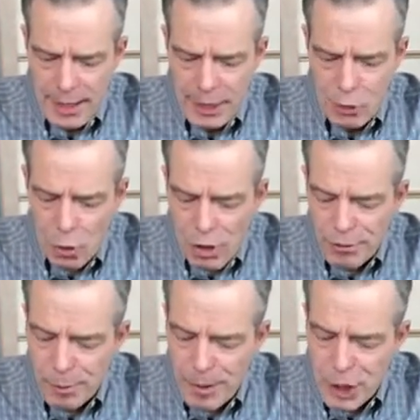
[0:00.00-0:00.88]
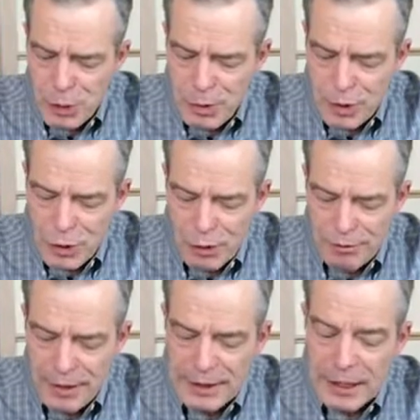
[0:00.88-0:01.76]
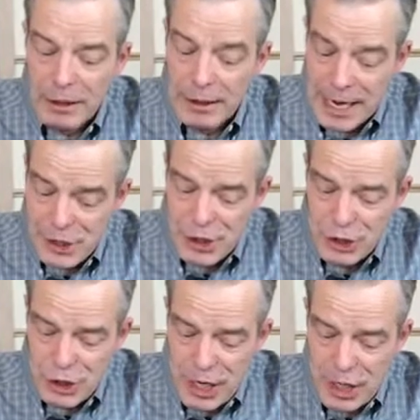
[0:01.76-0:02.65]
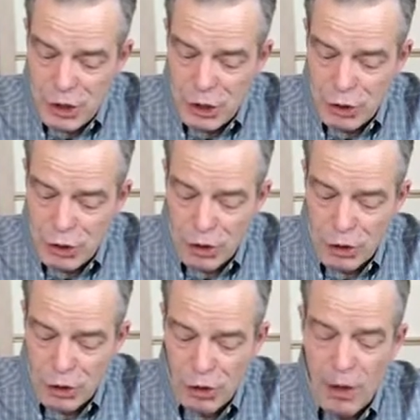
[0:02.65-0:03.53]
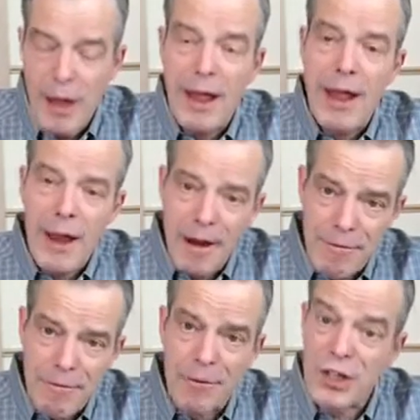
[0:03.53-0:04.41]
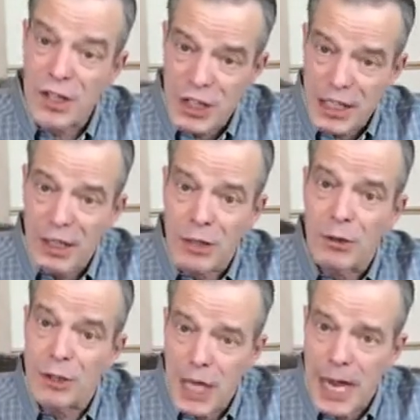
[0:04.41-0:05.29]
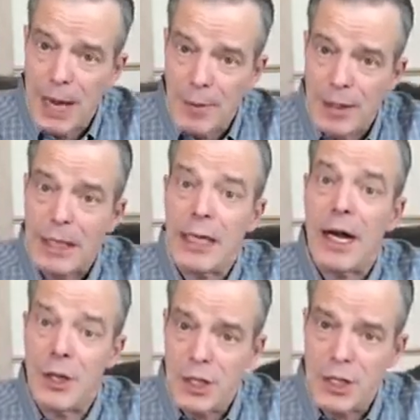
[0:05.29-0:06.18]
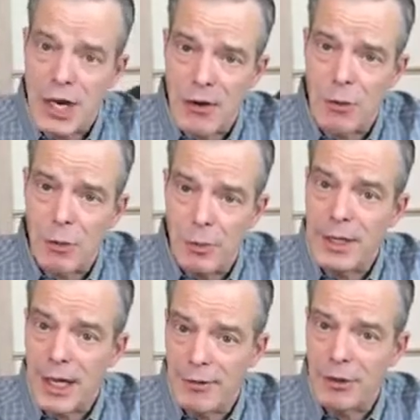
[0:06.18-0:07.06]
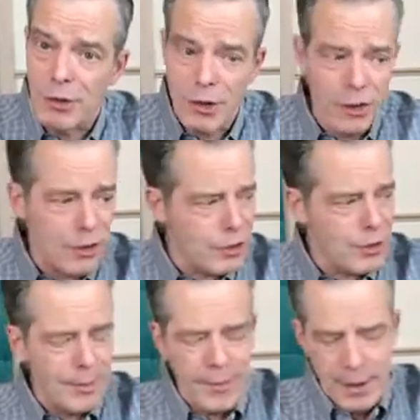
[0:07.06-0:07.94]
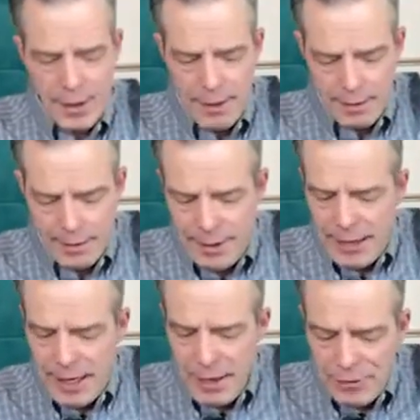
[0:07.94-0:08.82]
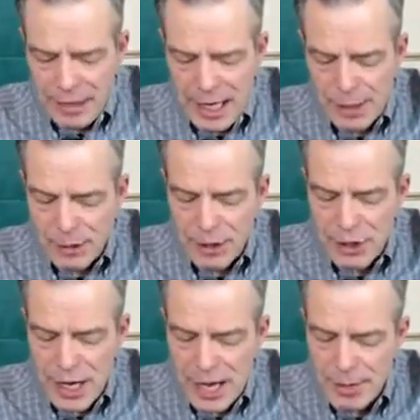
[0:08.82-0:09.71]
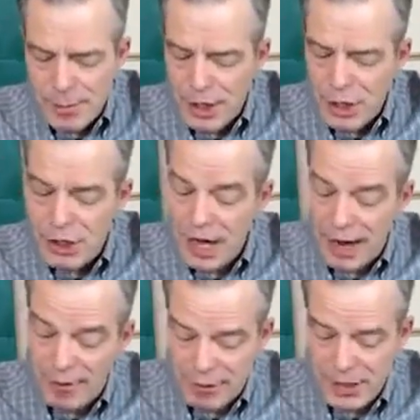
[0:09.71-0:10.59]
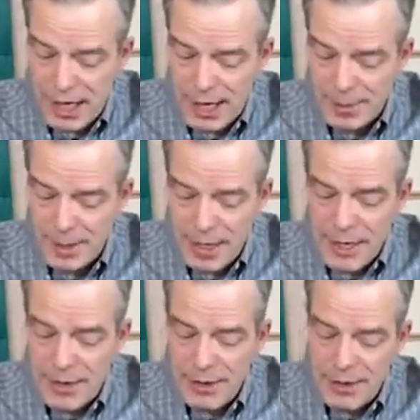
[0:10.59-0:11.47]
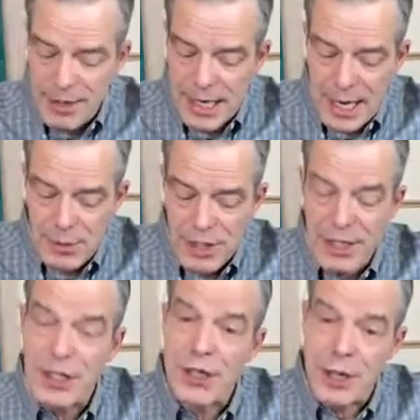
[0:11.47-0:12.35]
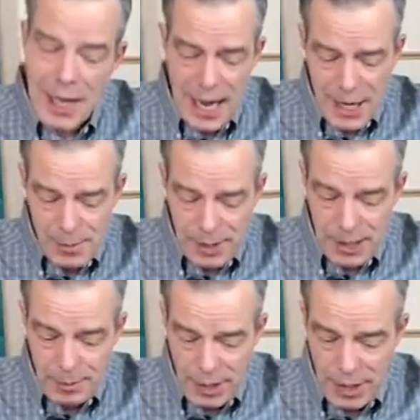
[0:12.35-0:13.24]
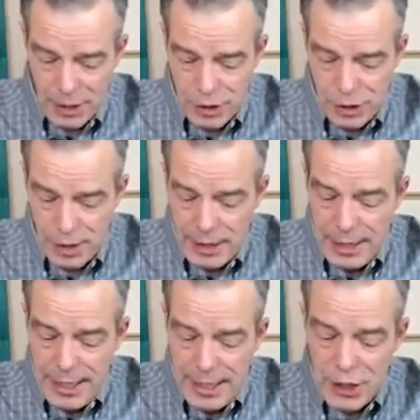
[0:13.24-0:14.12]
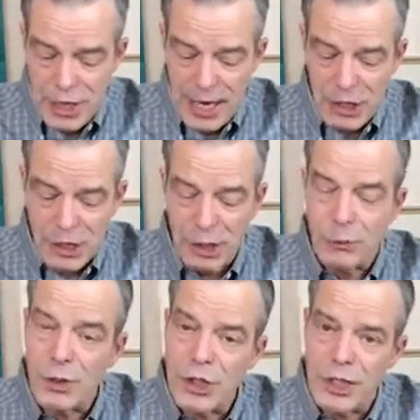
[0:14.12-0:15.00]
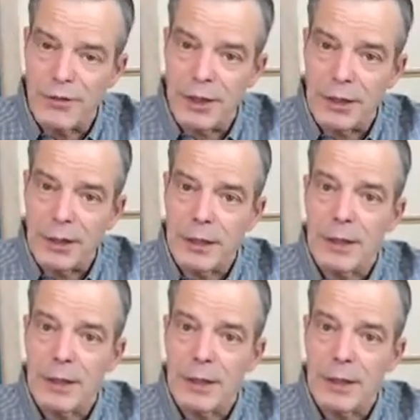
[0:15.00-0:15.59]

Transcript: In order for punishment to affect a lasting change, it should occur every single time the undesirable behavior occurs. If the animal is not punished every time, then the times it is not being punished, it is actually receiving